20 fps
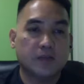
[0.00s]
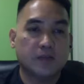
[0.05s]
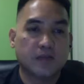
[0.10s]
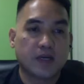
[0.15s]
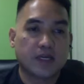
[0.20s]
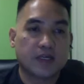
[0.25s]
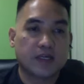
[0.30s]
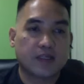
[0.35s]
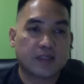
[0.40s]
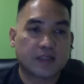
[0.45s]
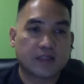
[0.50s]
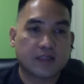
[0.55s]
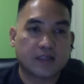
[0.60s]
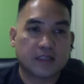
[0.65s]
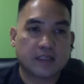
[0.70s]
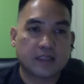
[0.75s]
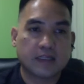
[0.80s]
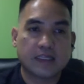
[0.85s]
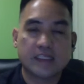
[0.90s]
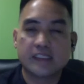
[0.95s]
Mike,
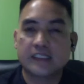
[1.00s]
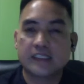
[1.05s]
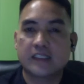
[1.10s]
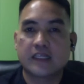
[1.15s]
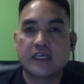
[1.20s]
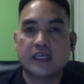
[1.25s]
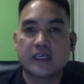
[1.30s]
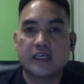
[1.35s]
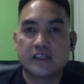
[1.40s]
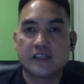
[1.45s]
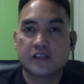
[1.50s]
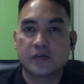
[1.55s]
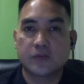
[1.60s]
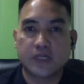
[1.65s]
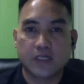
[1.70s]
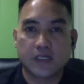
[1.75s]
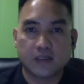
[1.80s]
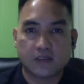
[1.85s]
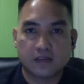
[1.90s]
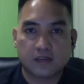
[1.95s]
this thing is
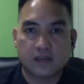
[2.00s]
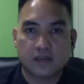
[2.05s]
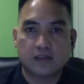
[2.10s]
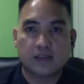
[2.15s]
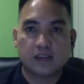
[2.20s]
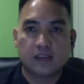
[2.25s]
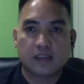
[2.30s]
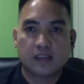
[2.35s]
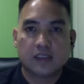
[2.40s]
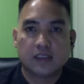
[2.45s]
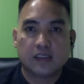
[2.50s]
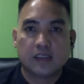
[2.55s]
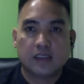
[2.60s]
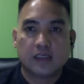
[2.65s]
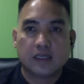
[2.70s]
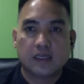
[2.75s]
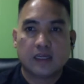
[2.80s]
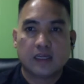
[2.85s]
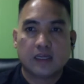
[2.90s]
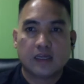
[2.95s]
real.
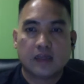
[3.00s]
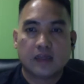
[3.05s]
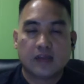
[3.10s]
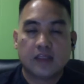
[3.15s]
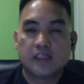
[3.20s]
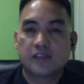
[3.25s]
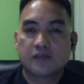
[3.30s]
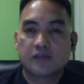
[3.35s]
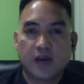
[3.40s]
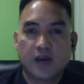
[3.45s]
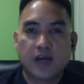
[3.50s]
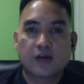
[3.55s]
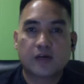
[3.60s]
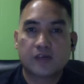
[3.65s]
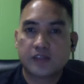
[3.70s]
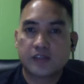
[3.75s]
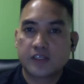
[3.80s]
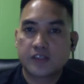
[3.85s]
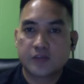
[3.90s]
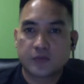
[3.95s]
This
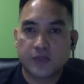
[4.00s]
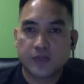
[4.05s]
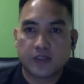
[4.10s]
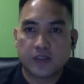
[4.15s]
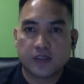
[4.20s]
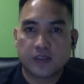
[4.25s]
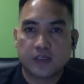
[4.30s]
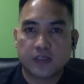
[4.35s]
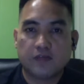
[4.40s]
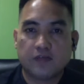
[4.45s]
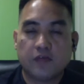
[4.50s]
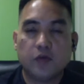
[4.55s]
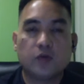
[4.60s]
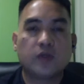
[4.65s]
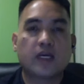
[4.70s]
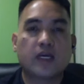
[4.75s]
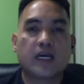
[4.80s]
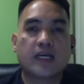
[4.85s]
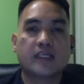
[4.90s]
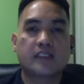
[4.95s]
virus is real. If you
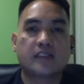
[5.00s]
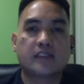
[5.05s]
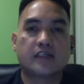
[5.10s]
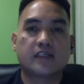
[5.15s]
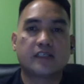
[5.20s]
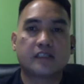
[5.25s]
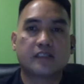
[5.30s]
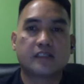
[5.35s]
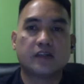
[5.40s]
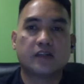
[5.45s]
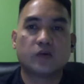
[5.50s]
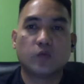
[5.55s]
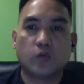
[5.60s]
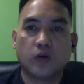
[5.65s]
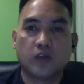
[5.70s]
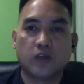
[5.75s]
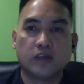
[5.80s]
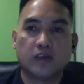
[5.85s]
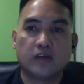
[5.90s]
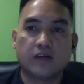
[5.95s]
guys are still
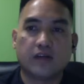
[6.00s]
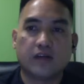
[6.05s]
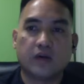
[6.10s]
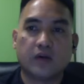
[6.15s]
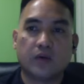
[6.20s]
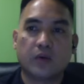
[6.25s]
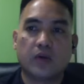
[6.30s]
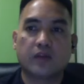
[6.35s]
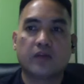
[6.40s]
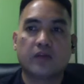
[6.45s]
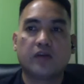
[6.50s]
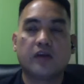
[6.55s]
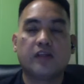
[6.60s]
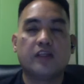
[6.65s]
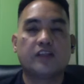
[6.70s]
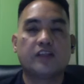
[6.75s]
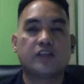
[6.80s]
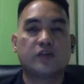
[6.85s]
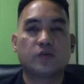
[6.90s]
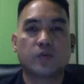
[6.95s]
wondering whether you
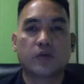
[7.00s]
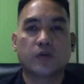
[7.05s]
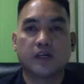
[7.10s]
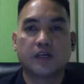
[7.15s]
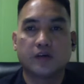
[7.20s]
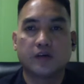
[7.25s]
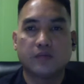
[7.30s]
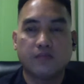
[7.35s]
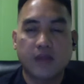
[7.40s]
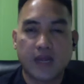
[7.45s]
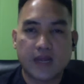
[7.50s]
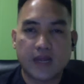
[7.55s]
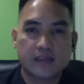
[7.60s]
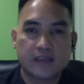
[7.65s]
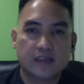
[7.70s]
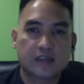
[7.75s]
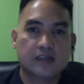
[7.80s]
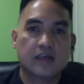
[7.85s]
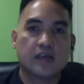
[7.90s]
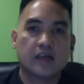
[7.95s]
need to wear your
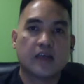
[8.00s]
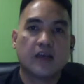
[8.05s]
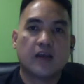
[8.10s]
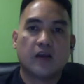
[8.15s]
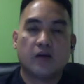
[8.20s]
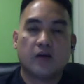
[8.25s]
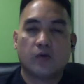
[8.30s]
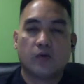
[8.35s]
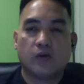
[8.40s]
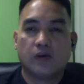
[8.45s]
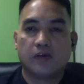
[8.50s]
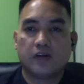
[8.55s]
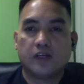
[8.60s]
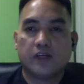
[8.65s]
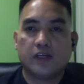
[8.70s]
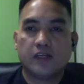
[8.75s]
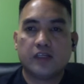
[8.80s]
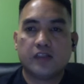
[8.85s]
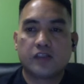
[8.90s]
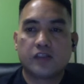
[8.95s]
mask, whether
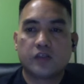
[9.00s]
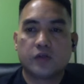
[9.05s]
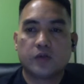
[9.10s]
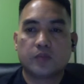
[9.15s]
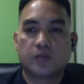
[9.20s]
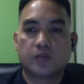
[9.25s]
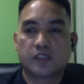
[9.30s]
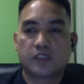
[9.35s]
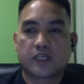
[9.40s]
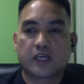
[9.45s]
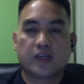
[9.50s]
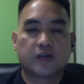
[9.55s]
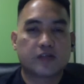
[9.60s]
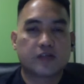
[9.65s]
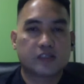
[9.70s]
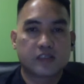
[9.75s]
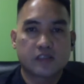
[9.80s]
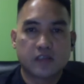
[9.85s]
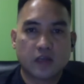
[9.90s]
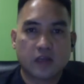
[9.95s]
you need to protect
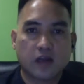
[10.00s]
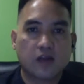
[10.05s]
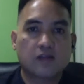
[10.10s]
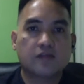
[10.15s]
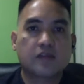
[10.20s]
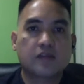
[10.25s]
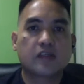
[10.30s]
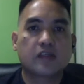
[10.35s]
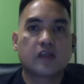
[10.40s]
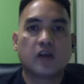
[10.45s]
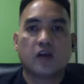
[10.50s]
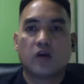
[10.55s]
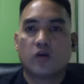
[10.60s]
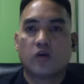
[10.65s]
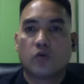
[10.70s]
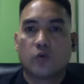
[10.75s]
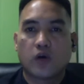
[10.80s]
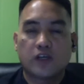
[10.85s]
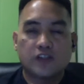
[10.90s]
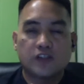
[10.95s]
yourselves,
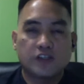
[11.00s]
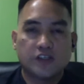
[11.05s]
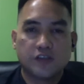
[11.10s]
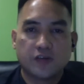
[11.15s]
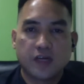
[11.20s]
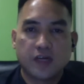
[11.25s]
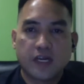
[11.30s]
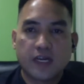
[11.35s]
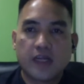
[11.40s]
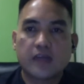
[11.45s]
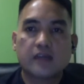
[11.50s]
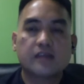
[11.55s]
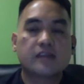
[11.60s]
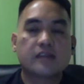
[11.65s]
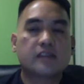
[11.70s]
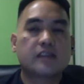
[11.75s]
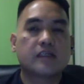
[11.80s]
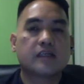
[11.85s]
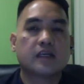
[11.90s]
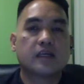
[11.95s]
washing your
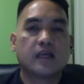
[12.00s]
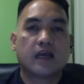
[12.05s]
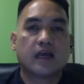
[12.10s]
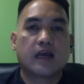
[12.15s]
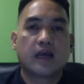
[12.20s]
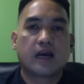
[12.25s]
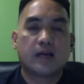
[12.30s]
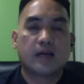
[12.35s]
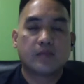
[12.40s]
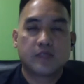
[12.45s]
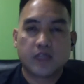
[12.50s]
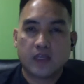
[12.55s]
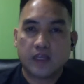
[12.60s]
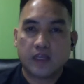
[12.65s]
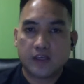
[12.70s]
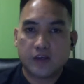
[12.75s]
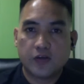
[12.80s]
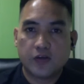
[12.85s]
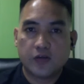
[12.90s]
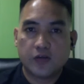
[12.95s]
hands, I'm
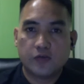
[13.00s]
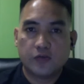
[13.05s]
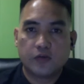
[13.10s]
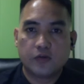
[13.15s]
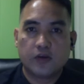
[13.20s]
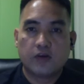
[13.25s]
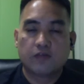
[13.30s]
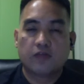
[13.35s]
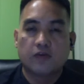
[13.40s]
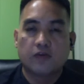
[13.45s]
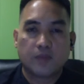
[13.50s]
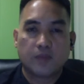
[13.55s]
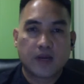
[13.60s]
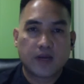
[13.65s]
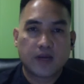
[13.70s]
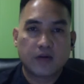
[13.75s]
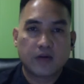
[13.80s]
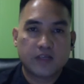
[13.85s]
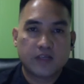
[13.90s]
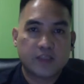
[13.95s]
telling you from
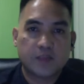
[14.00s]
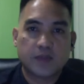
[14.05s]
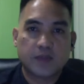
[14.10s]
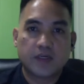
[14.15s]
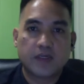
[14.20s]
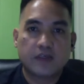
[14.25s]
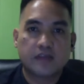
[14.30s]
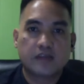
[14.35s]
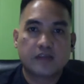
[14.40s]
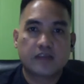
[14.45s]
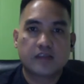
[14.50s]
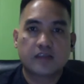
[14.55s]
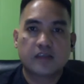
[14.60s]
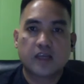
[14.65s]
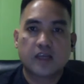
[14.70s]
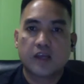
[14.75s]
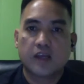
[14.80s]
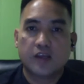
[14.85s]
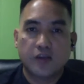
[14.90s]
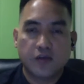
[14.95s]
my own experience,
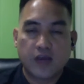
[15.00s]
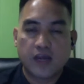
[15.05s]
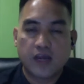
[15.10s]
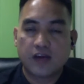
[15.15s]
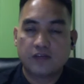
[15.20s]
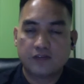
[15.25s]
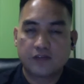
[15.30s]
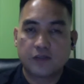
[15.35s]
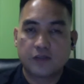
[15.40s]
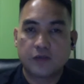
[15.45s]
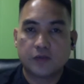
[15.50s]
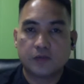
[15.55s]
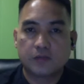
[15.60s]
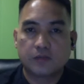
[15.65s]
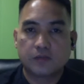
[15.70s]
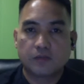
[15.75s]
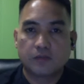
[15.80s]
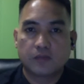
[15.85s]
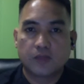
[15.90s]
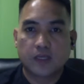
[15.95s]
you have to.
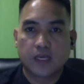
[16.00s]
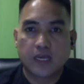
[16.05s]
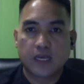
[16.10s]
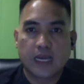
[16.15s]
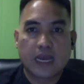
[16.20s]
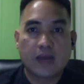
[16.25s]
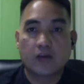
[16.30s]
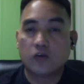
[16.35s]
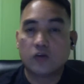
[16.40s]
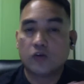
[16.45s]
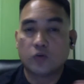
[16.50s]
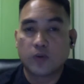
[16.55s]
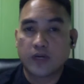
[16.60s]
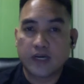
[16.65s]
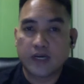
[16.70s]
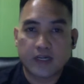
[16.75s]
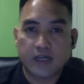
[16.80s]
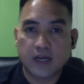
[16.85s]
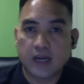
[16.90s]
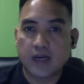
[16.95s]
Okay, I don't know where
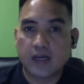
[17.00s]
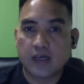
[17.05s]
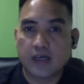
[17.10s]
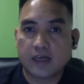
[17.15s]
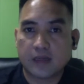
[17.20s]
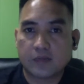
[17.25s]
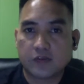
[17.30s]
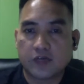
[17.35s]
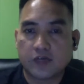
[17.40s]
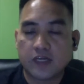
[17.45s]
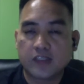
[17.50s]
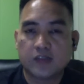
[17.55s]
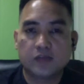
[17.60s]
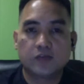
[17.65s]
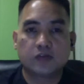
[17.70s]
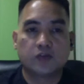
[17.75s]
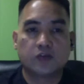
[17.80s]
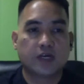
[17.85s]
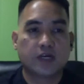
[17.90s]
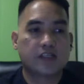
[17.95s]
I got it. I'm trying to
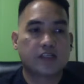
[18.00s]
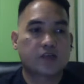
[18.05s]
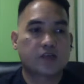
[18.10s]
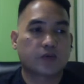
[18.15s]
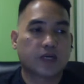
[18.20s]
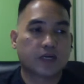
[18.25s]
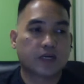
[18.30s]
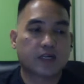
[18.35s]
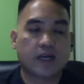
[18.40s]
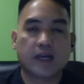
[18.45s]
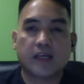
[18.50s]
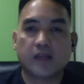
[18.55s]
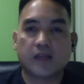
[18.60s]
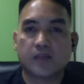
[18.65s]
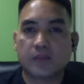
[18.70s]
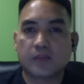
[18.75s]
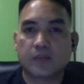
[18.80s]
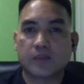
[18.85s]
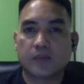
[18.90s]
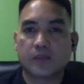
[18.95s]
trace where I got
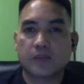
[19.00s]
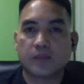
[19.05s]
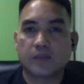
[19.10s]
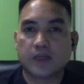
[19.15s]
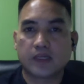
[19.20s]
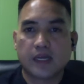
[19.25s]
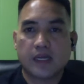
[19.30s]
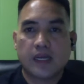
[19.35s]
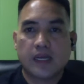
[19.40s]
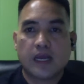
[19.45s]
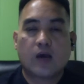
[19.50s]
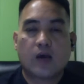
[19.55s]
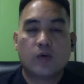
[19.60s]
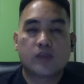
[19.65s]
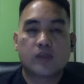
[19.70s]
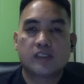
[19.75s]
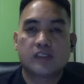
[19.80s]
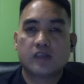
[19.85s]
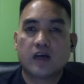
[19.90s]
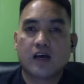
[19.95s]
it, but I was in the
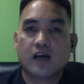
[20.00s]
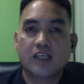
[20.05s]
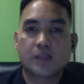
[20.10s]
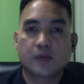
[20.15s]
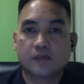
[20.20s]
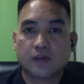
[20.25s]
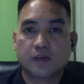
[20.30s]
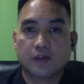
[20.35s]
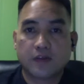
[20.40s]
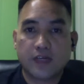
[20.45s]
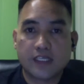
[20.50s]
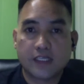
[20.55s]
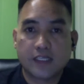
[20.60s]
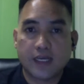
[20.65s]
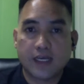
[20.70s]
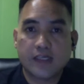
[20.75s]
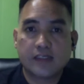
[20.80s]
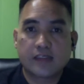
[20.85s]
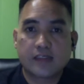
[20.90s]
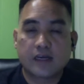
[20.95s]
hospital for 3
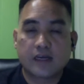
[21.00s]
days.